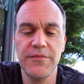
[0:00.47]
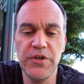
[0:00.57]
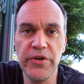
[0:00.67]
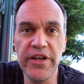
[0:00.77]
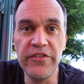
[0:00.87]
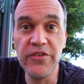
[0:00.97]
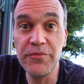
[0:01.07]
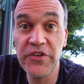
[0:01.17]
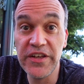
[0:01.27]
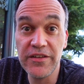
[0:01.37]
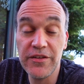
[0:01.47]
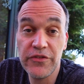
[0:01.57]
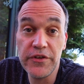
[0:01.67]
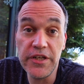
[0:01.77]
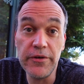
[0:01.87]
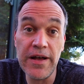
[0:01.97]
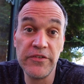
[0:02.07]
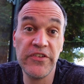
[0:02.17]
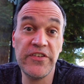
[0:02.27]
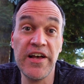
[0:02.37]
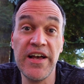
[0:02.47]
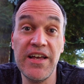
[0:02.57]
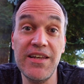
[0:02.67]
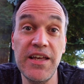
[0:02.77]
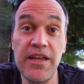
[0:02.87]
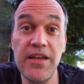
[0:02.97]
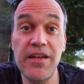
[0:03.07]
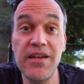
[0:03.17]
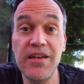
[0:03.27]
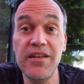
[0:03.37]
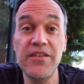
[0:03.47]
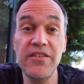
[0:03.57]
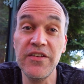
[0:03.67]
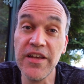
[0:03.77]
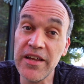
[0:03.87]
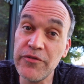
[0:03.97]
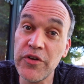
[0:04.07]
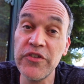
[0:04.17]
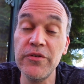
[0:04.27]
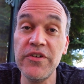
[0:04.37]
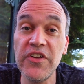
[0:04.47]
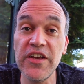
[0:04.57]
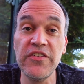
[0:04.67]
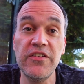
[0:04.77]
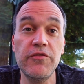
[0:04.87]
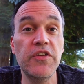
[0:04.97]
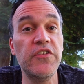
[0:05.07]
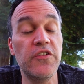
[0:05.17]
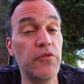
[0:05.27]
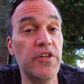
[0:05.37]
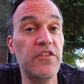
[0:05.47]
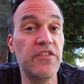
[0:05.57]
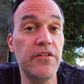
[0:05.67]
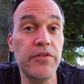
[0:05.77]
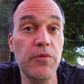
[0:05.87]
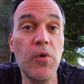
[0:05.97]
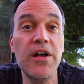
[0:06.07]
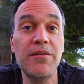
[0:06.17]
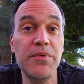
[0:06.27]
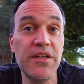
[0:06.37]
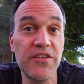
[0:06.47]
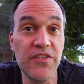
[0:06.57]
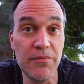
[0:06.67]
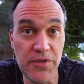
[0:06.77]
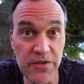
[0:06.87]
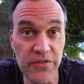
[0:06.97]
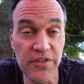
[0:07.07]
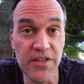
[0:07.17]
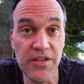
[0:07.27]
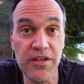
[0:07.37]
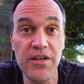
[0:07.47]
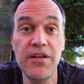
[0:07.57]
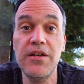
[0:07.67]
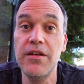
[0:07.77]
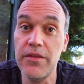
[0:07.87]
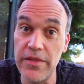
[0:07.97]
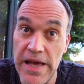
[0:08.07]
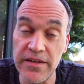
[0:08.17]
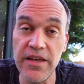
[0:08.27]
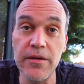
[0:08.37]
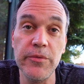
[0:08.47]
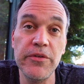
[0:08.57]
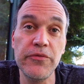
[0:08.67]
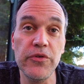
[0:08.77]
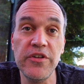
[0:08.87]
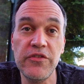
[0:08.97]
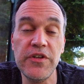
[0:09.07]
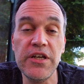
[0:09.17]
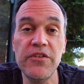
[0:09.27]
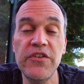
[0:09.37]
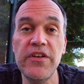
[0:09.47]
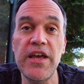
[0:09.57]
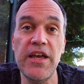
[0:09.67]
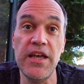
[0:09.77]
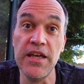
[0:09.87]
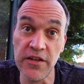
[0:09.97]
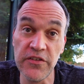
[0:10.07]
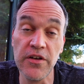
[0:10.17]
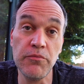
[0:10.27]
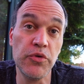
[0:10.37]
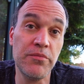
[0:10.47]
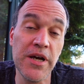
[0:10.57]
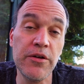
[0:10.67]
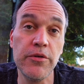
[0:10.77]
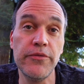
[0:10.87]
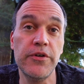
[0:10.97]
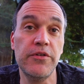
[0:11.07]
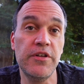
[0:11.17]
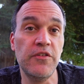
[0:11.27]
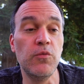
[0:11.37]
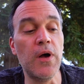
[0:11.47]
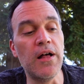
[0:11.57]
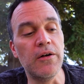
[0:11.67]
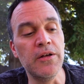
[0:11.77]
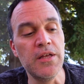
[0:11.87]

Okay, so I'm taking this video outside, and it's kind of also a test of the Sony ZV-1 because I'm using that camera for this video today, and its onboard microphone as well.